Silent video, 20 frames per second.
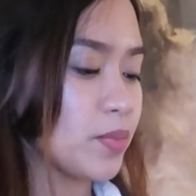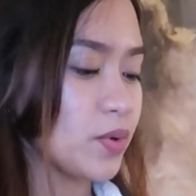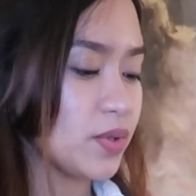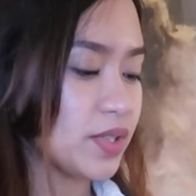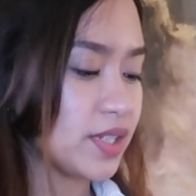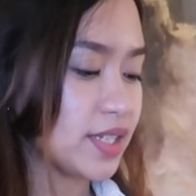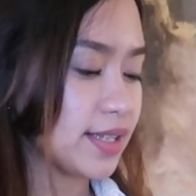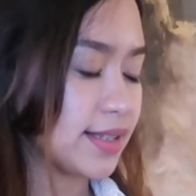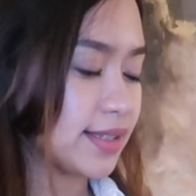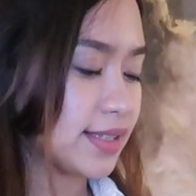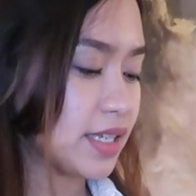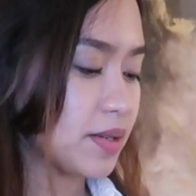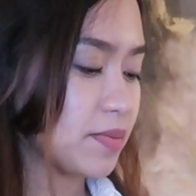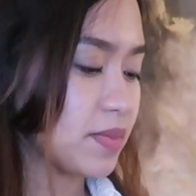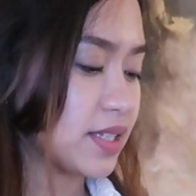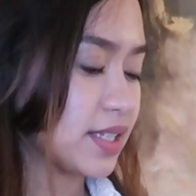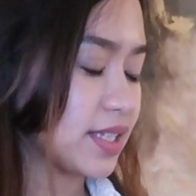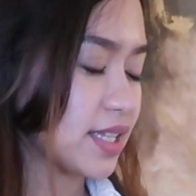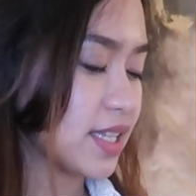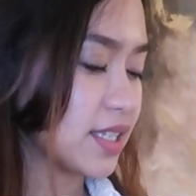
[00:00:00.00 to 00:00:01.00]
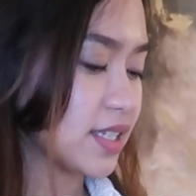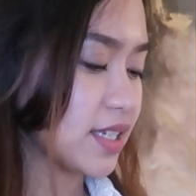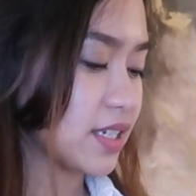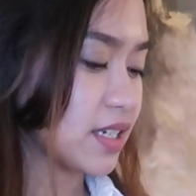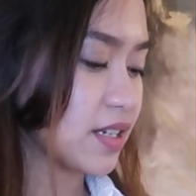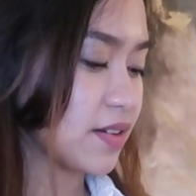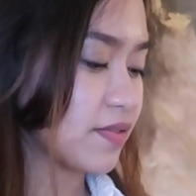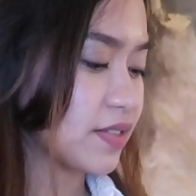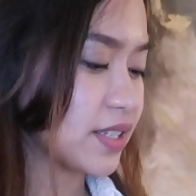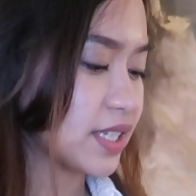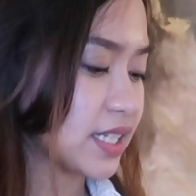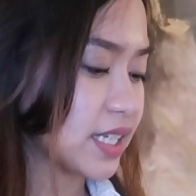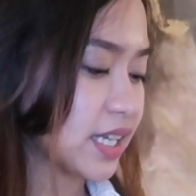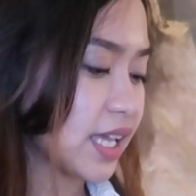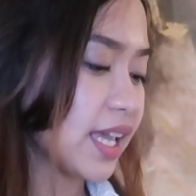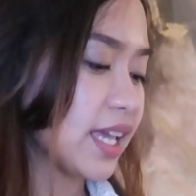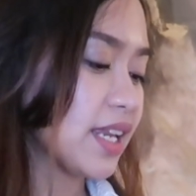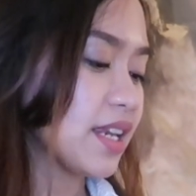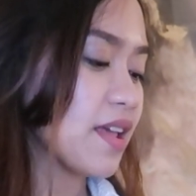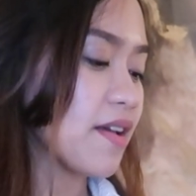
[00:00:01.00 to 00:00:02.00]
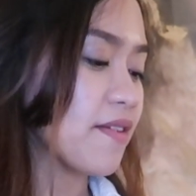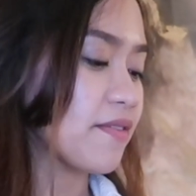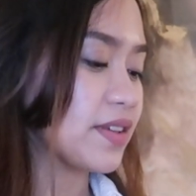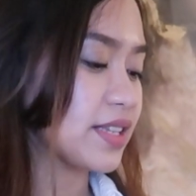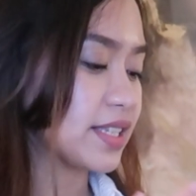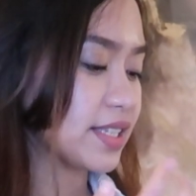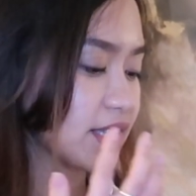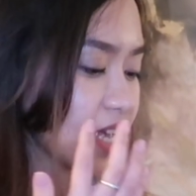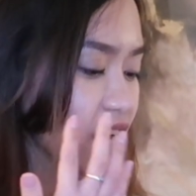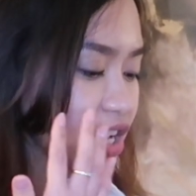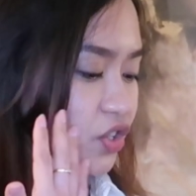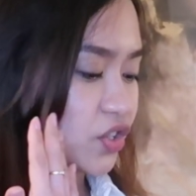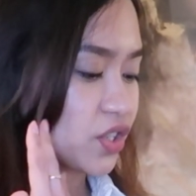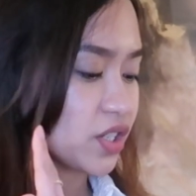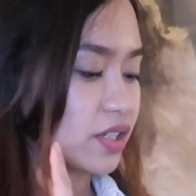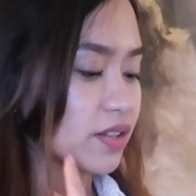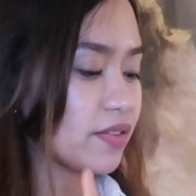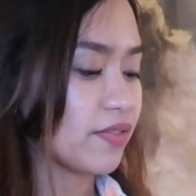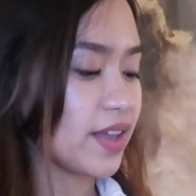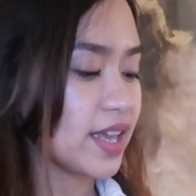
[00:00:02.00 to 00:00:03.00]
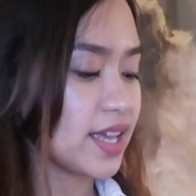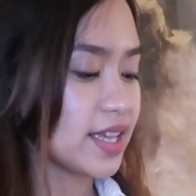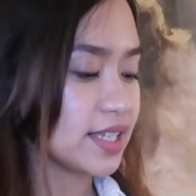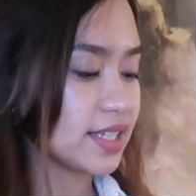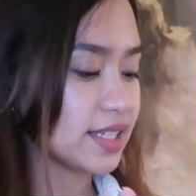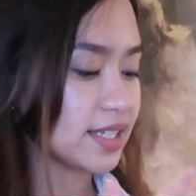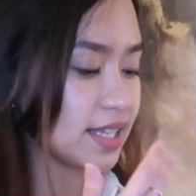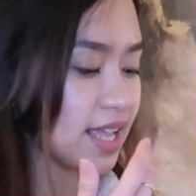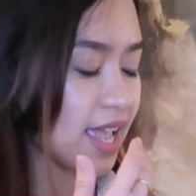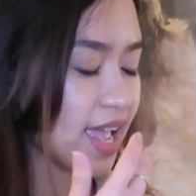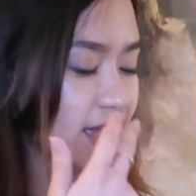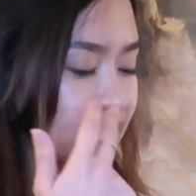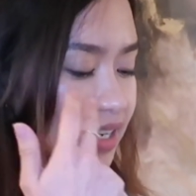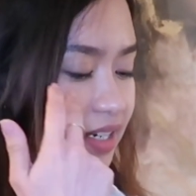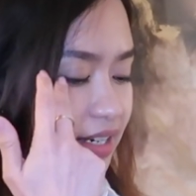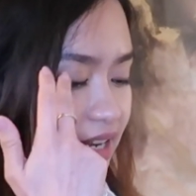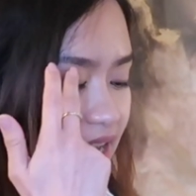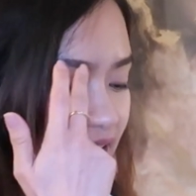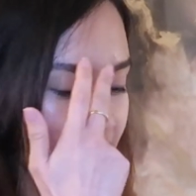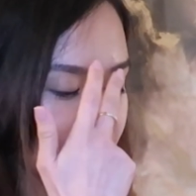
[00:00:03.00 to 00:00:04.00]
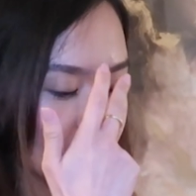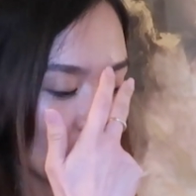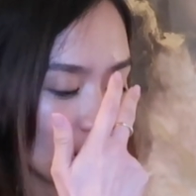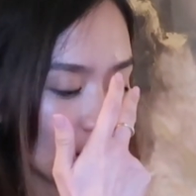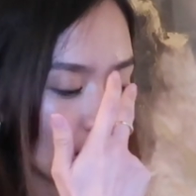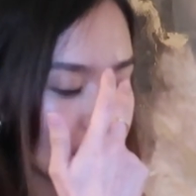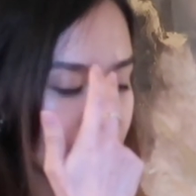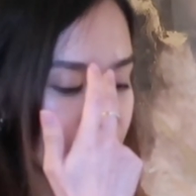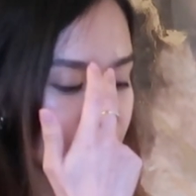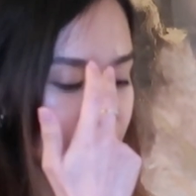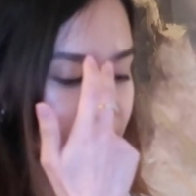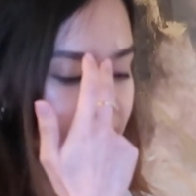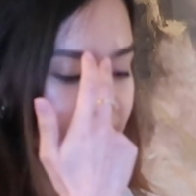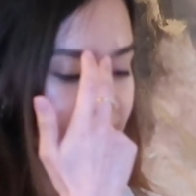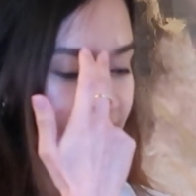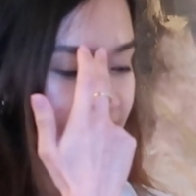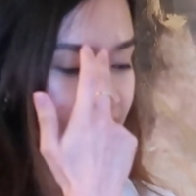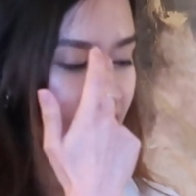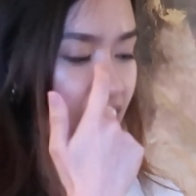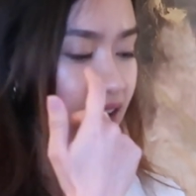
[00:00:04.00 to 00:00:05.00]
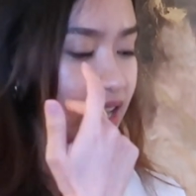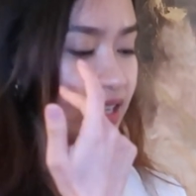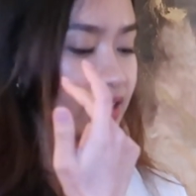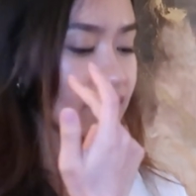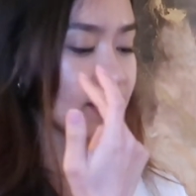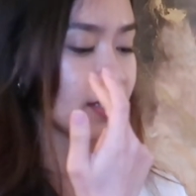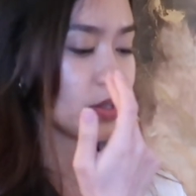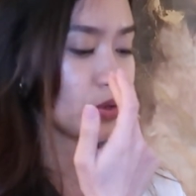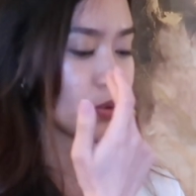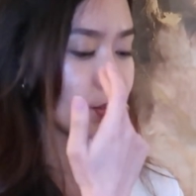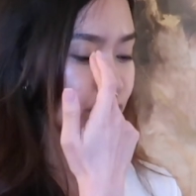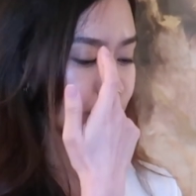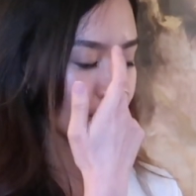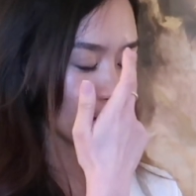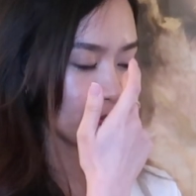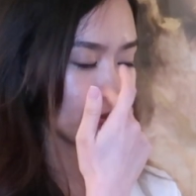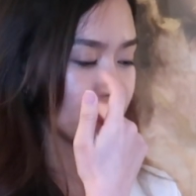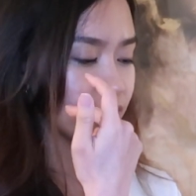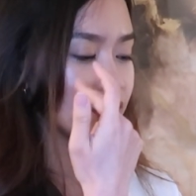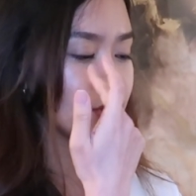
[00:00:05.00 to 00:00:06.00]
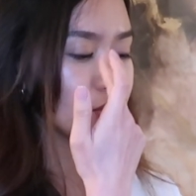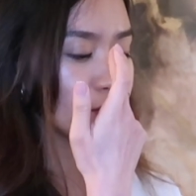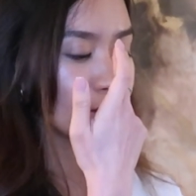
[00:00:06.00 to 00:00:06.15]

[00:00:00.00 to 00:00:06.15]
Peau sensible is sensitive skin, visage is face, and you is eyes. You.